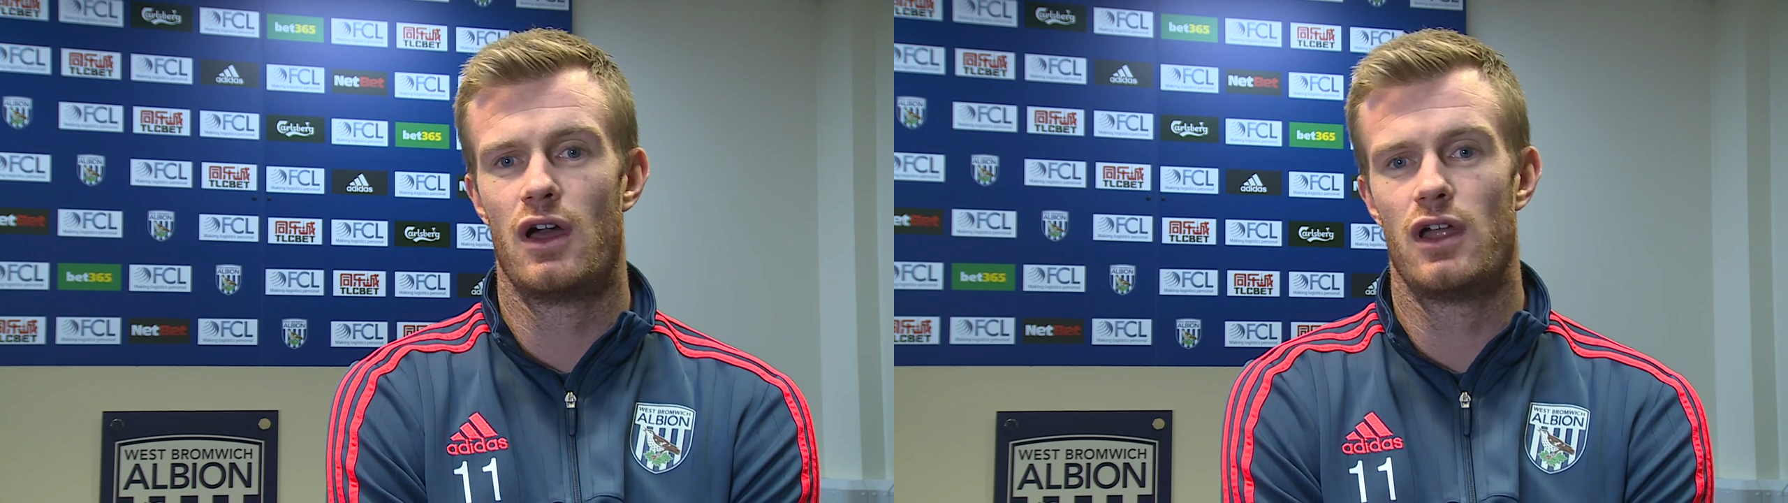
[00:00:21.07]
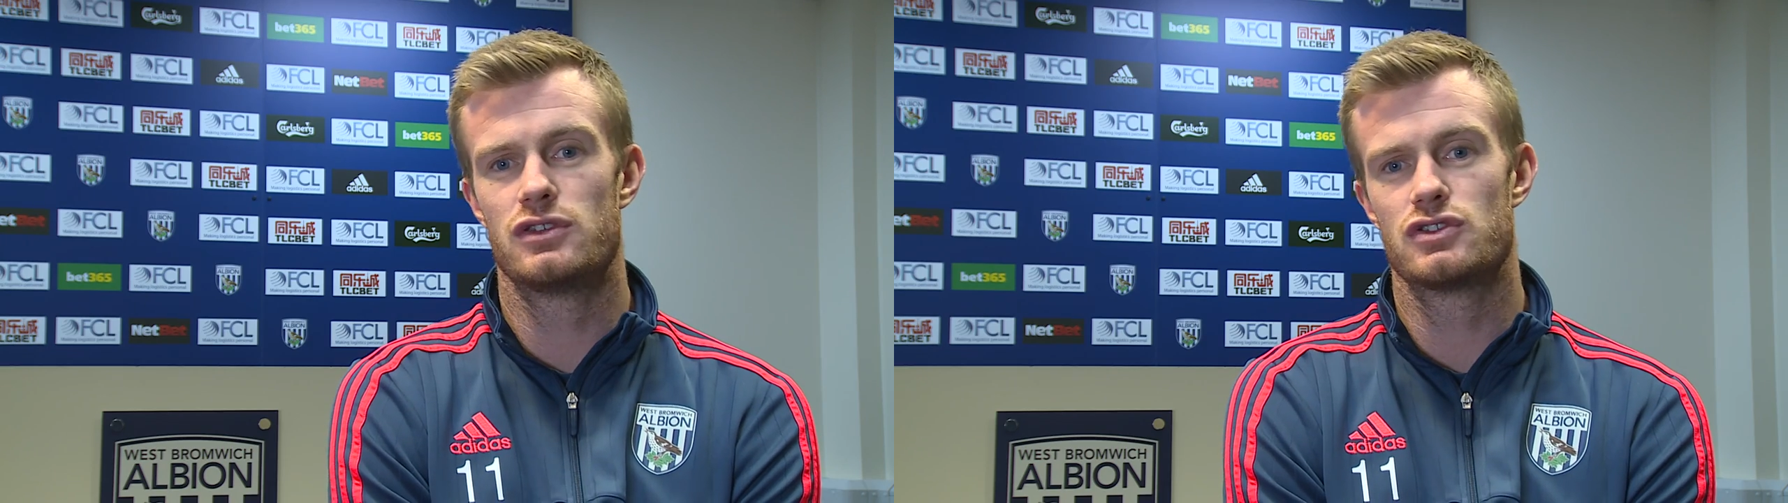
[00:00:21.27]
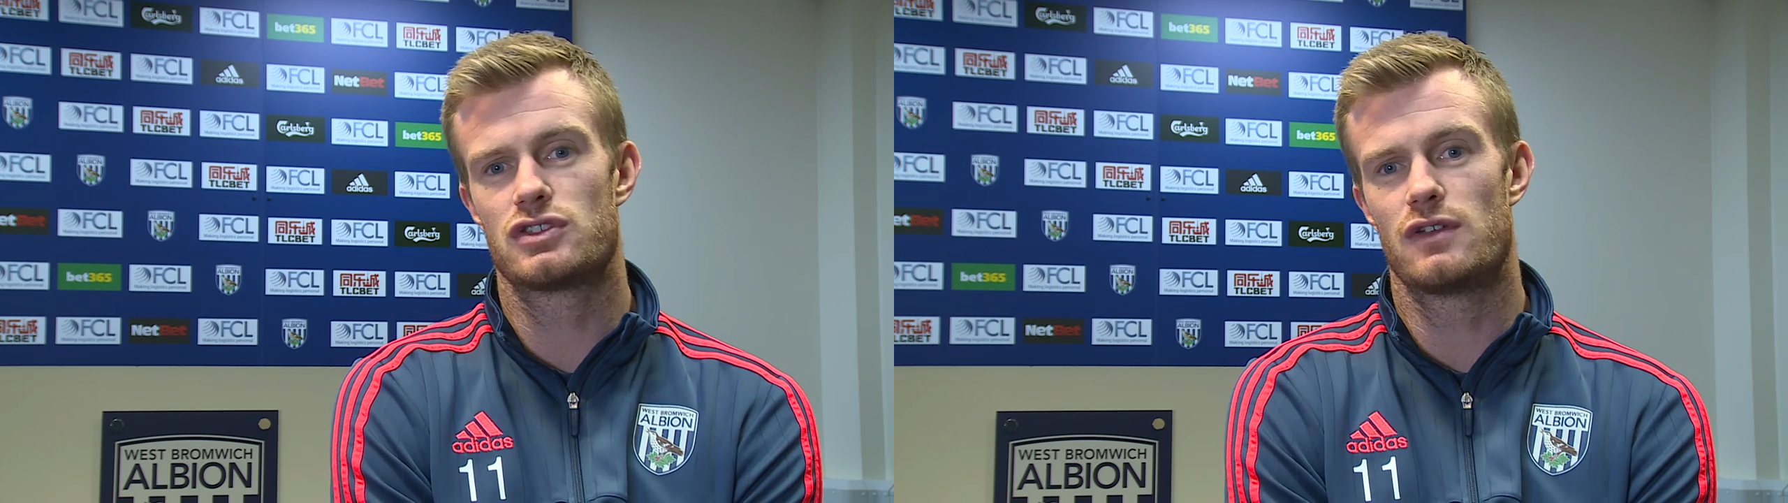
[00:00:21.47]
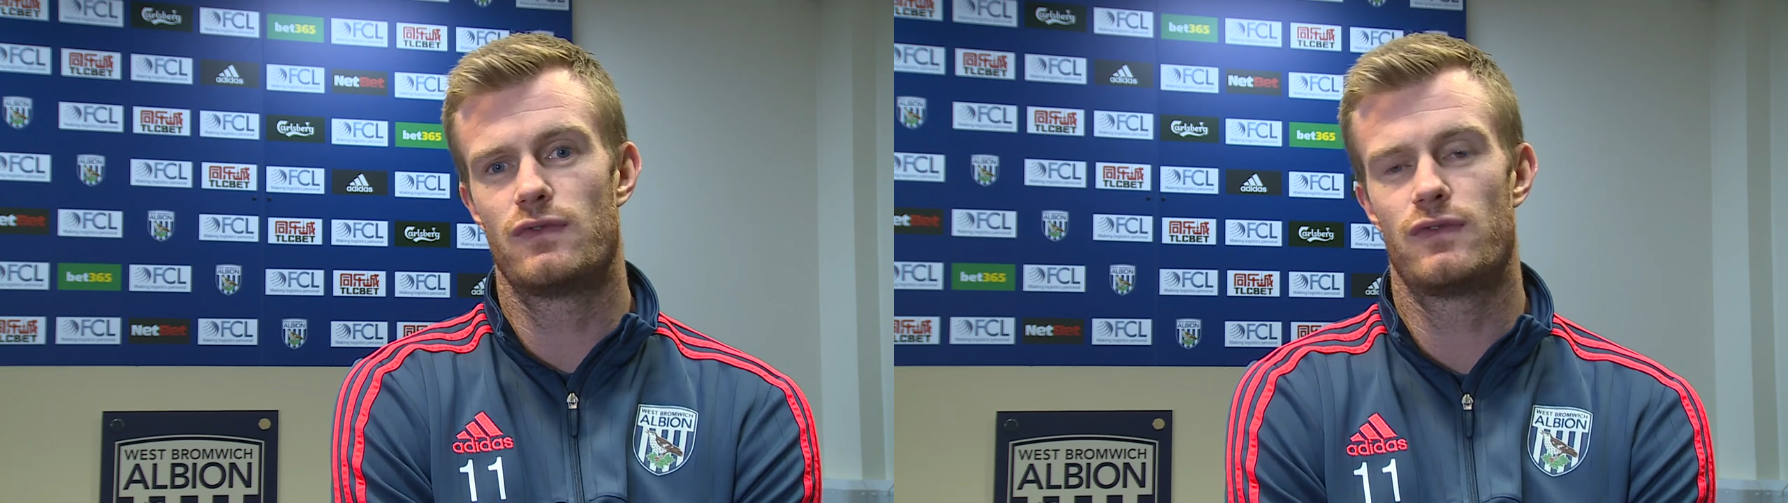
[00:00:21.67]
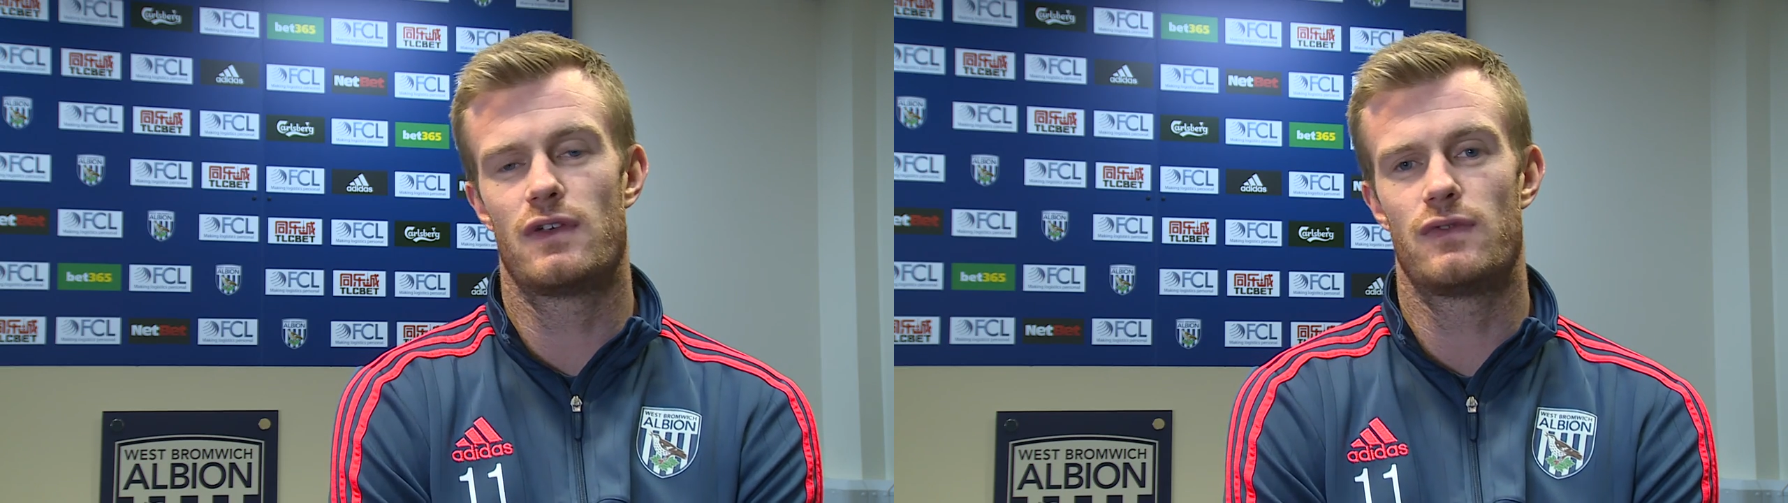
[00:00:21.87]
And just
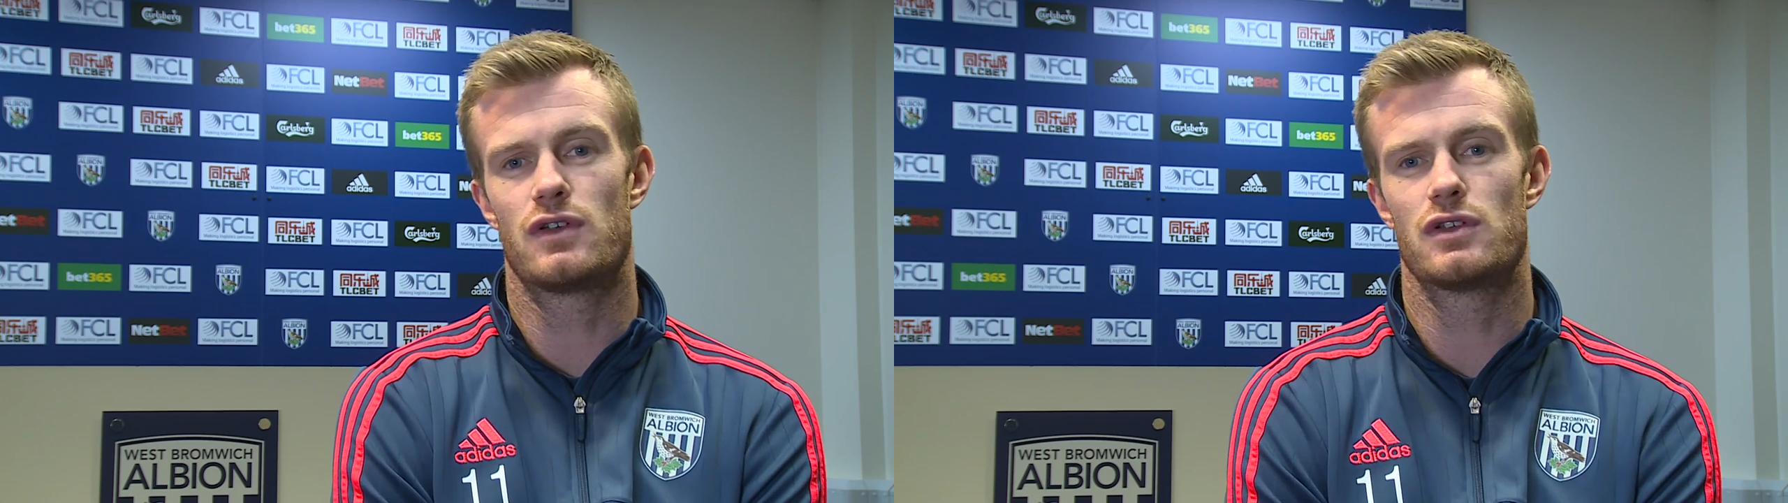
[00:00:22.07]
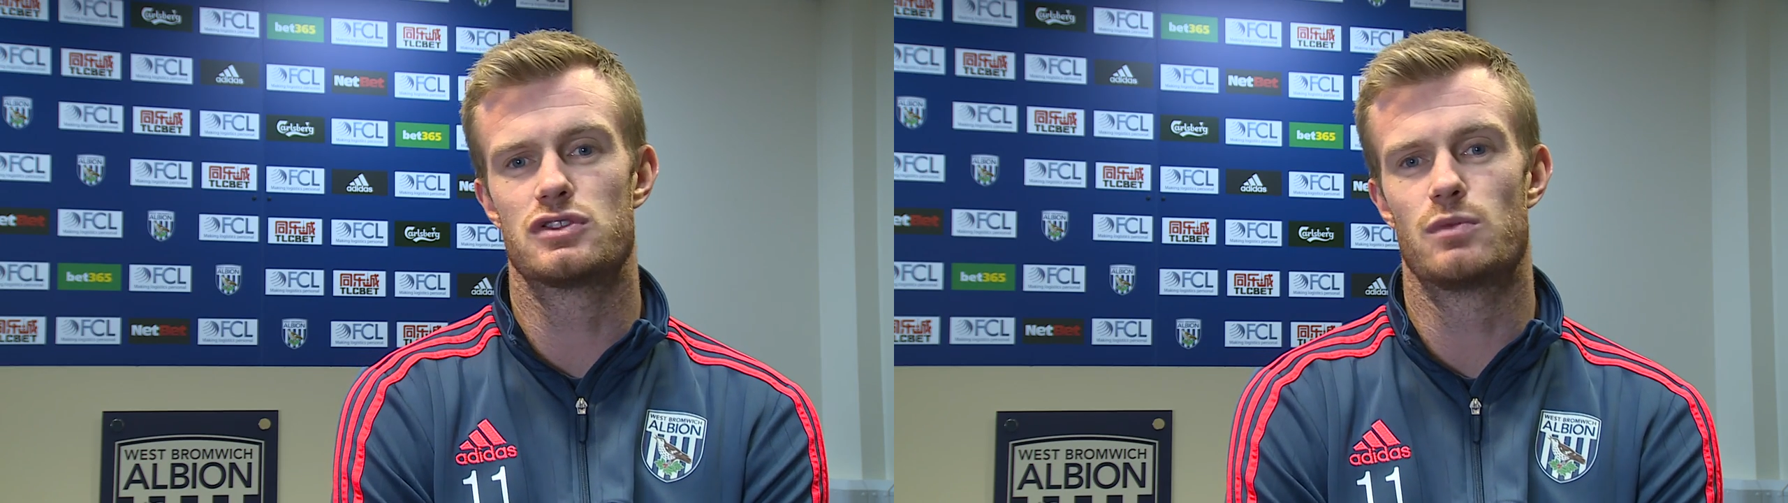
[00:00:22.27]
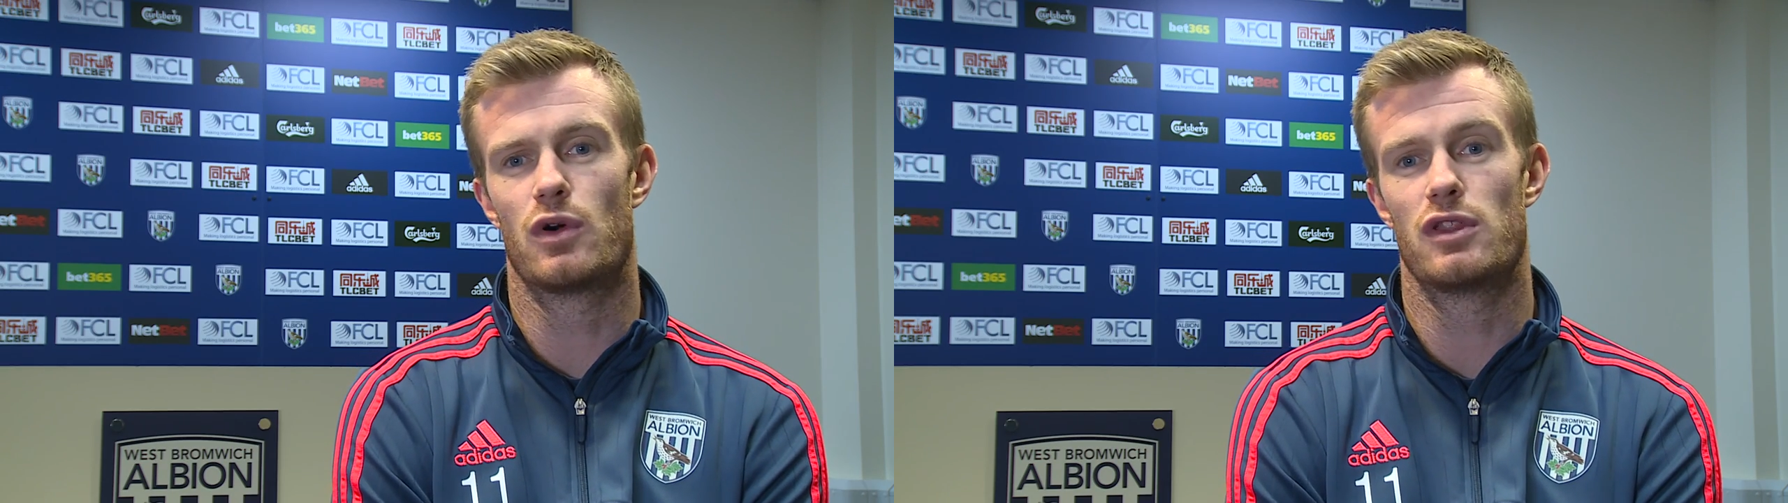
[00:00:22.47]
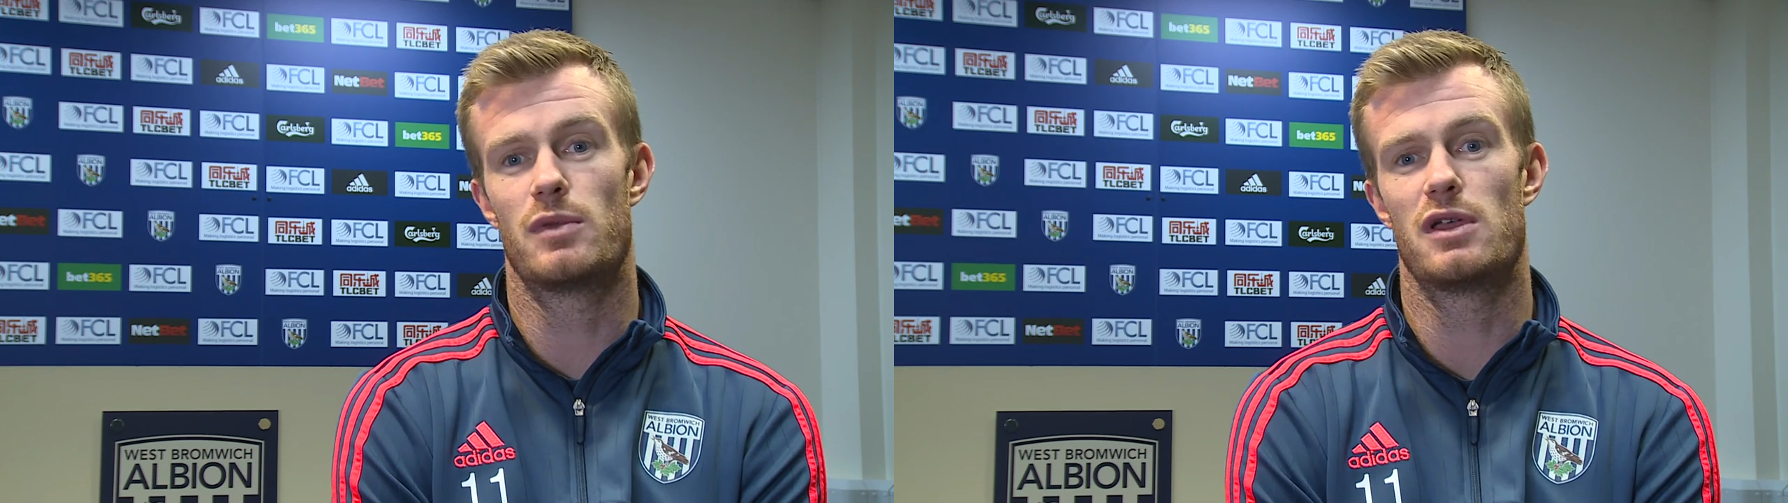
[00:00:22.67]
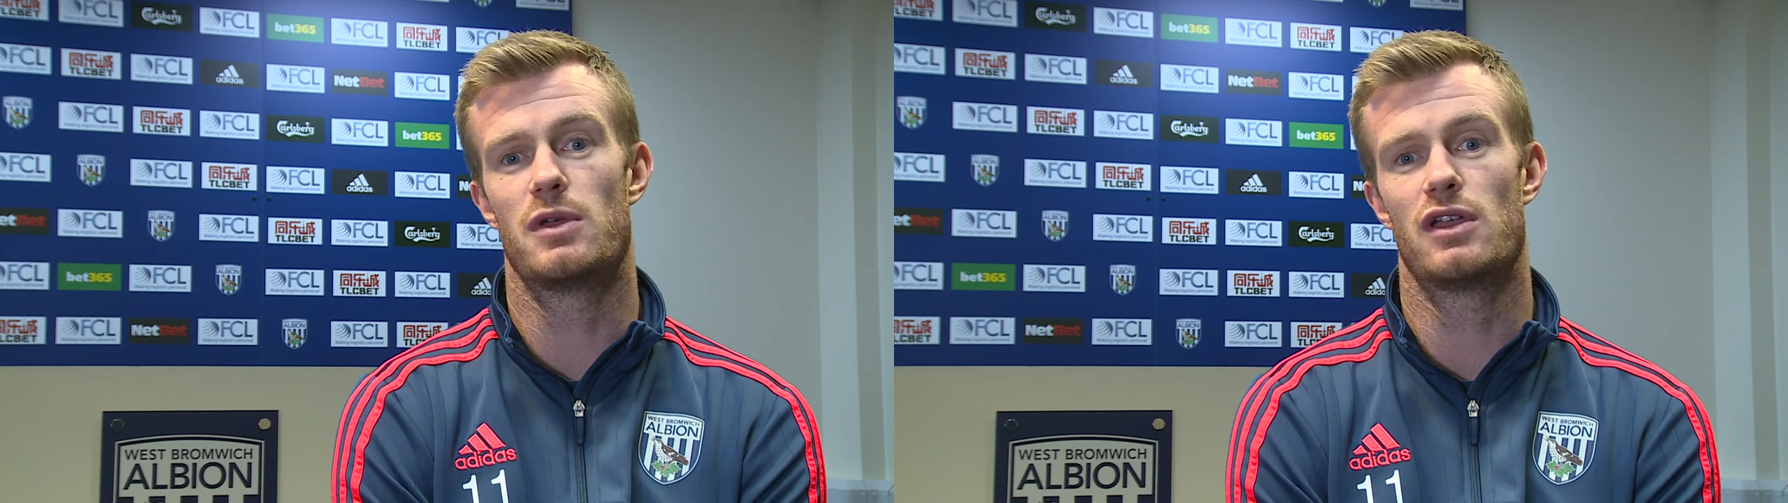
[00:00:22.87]
if you could support the
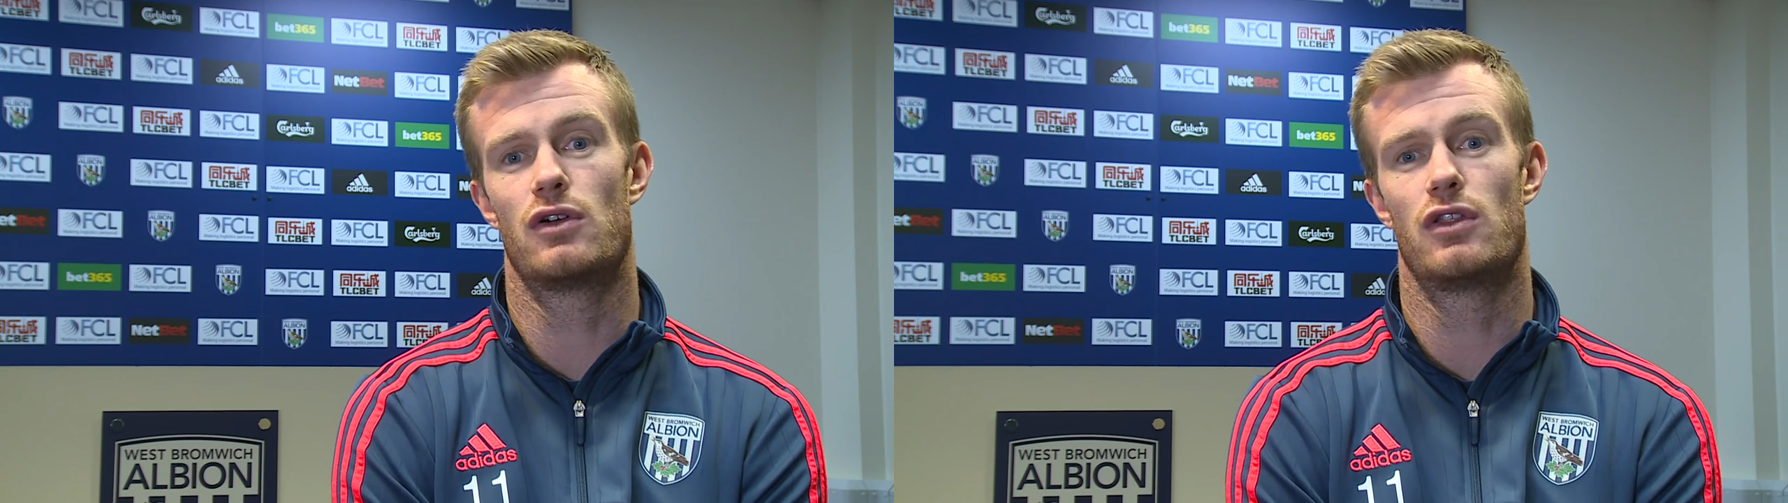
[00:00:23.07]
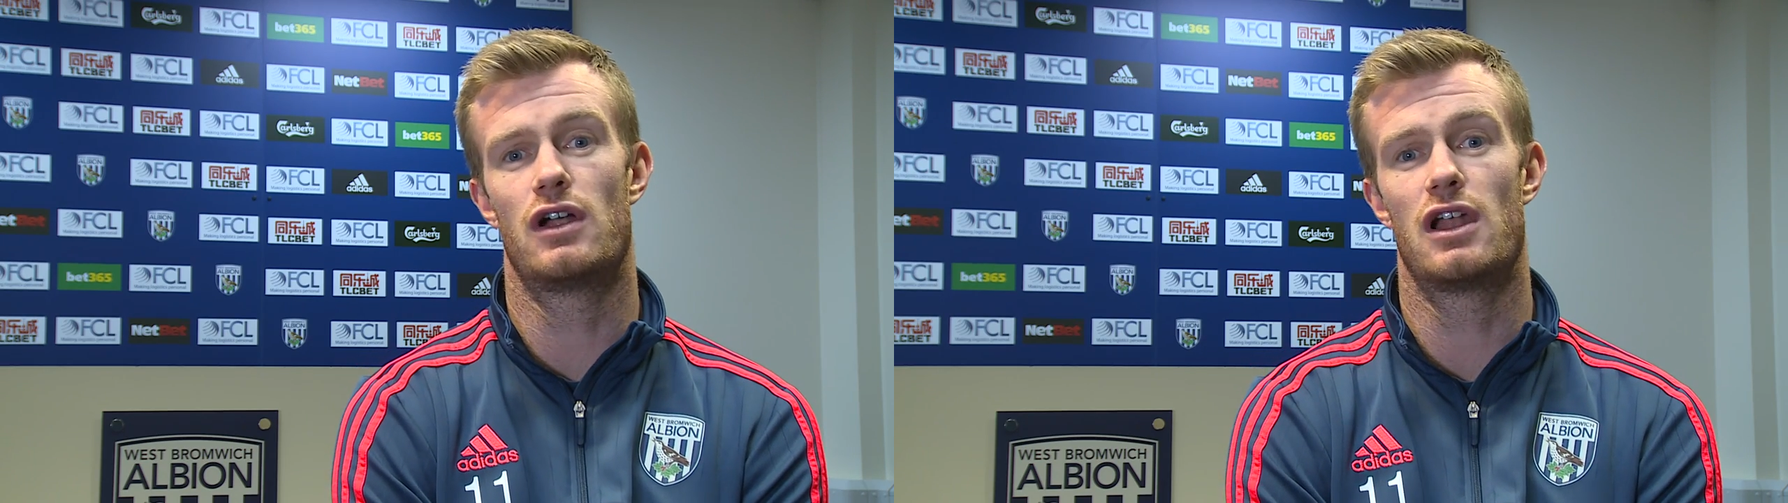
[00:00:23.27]
BB in Northern